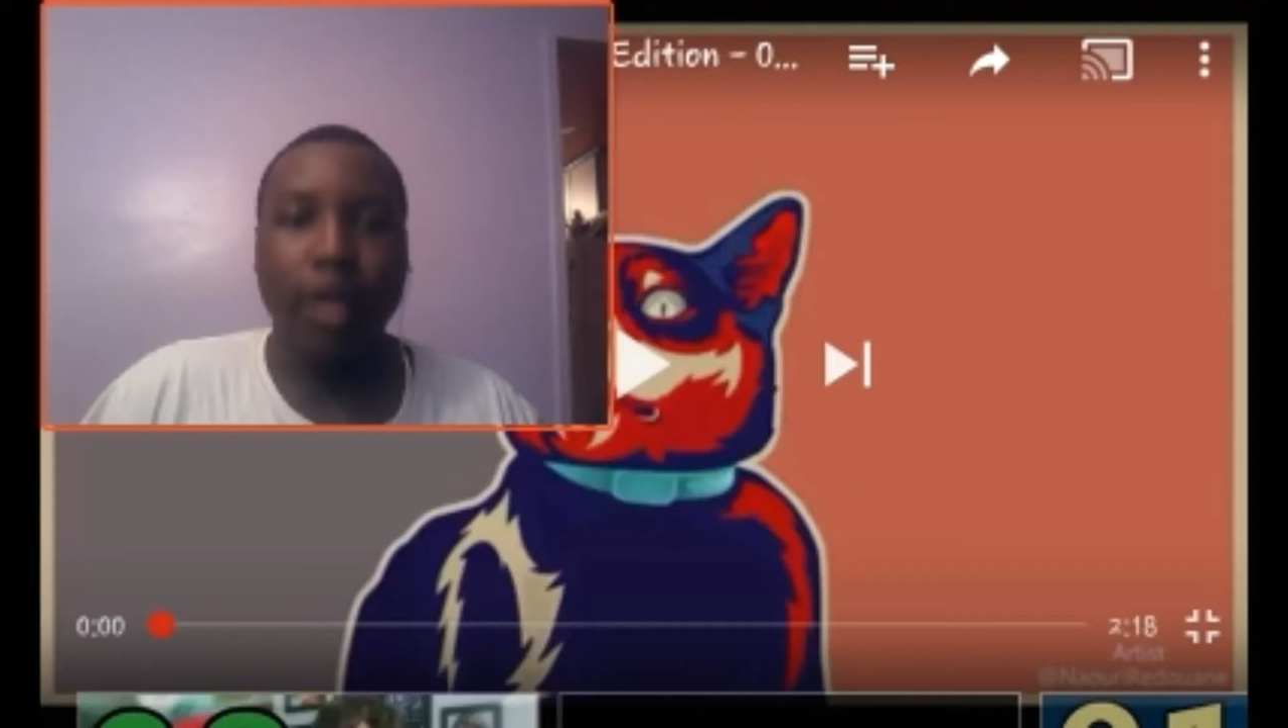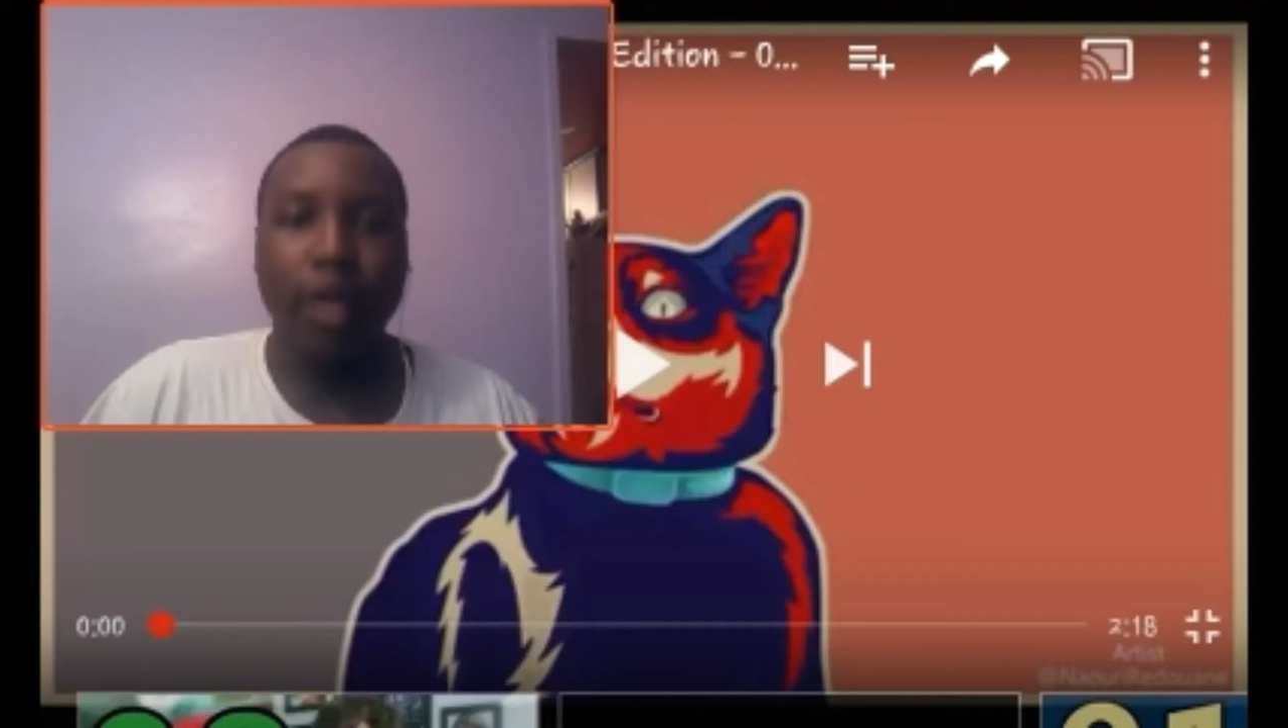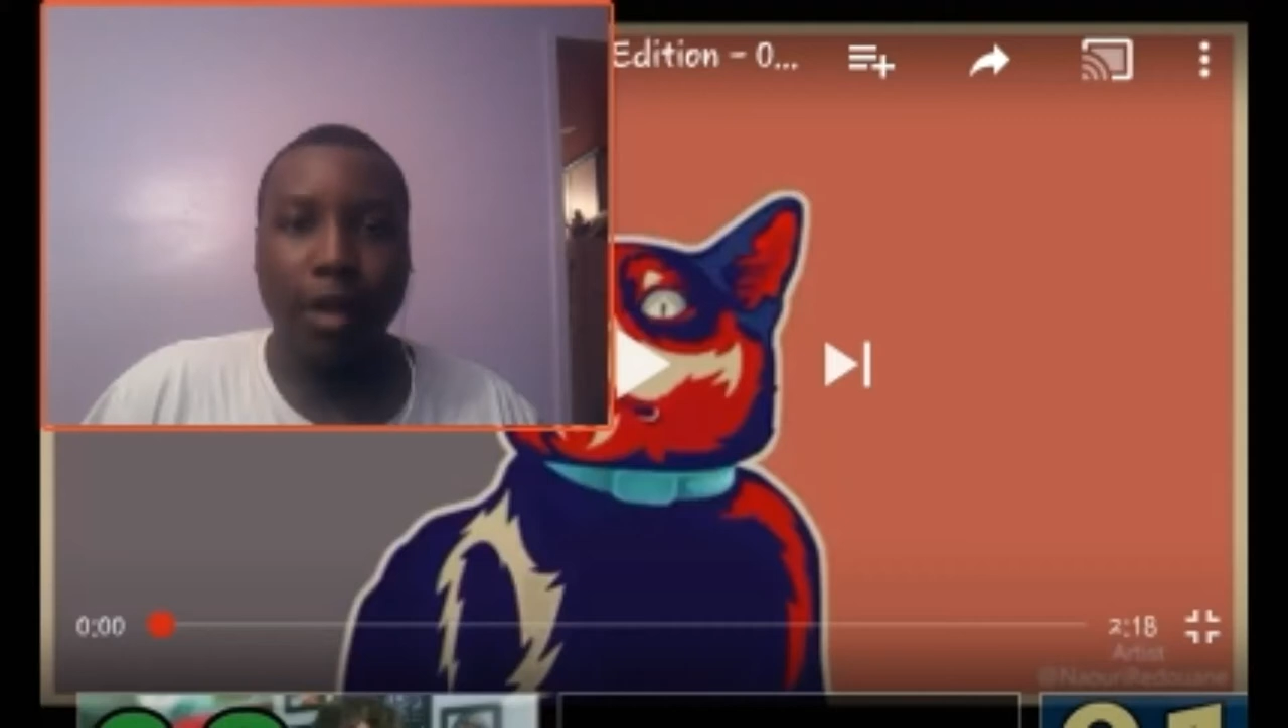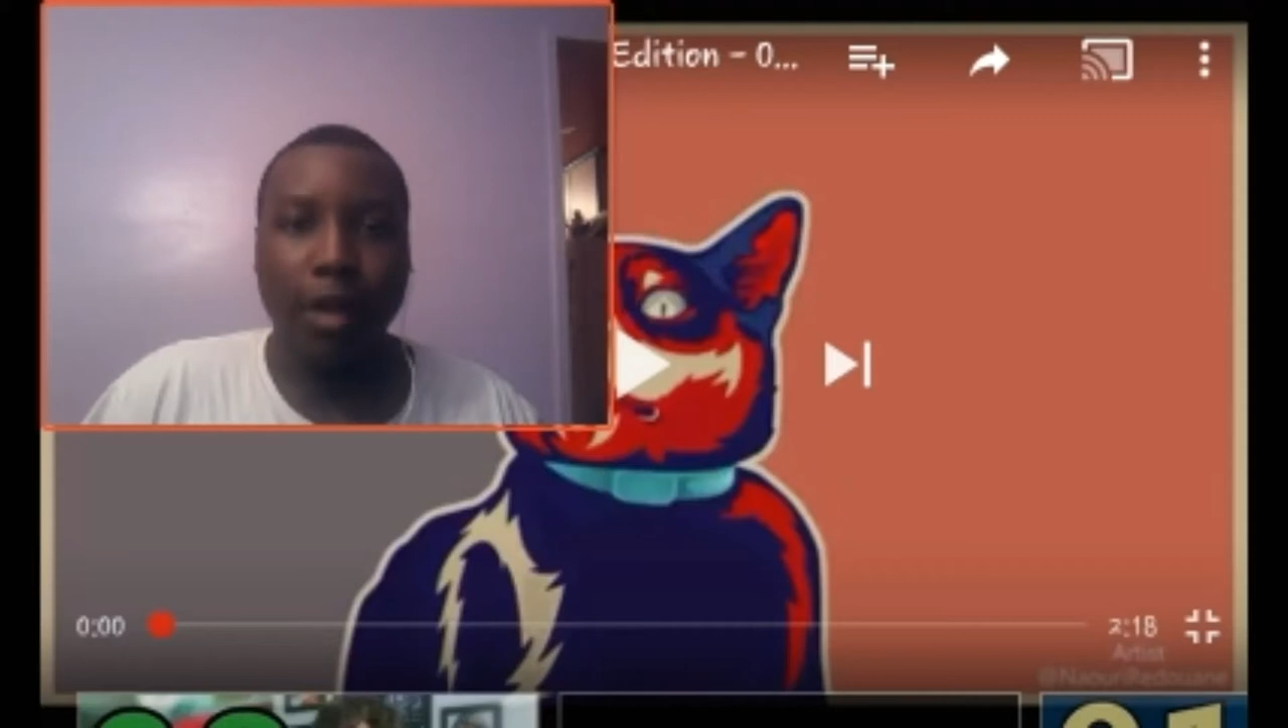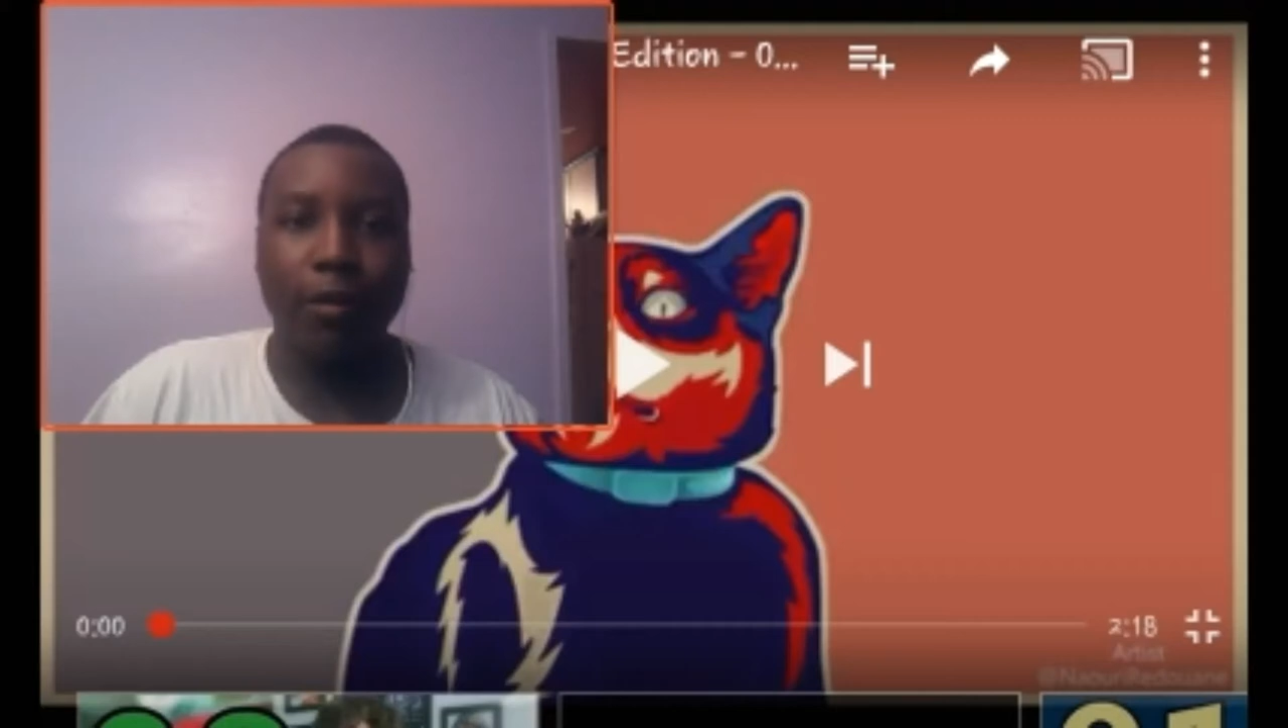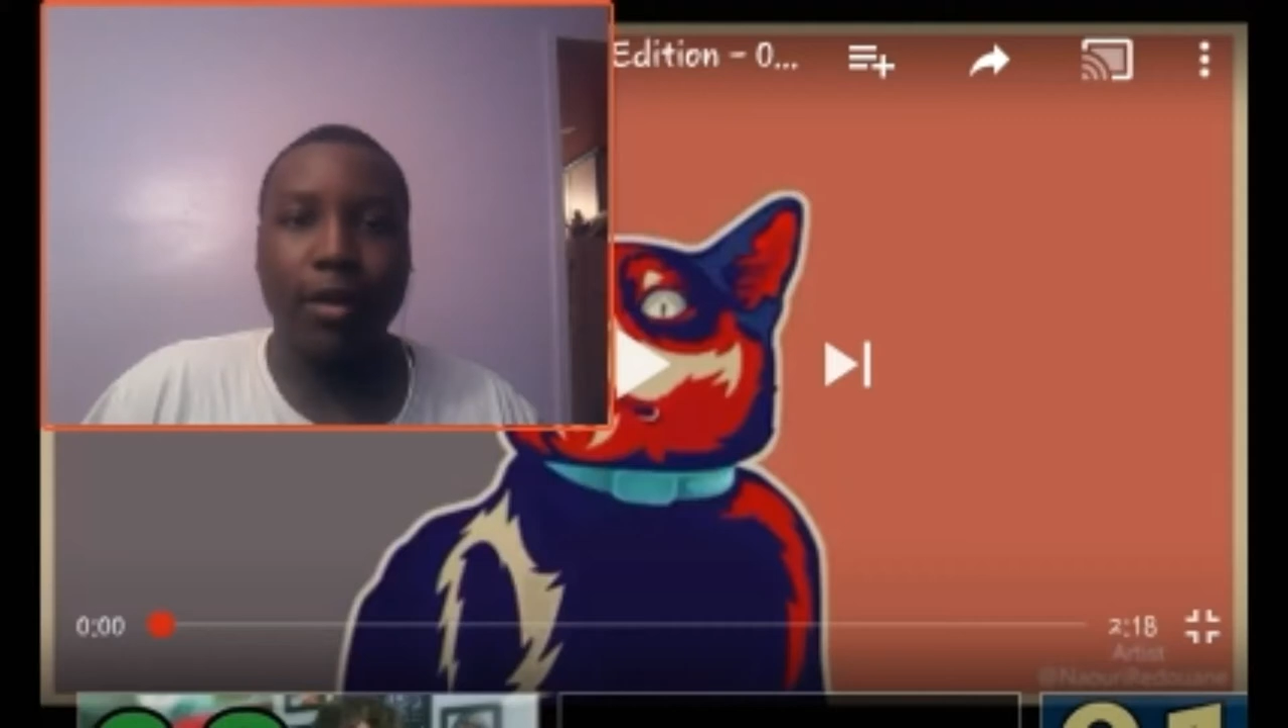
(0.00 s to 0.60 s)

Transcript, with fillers: Hello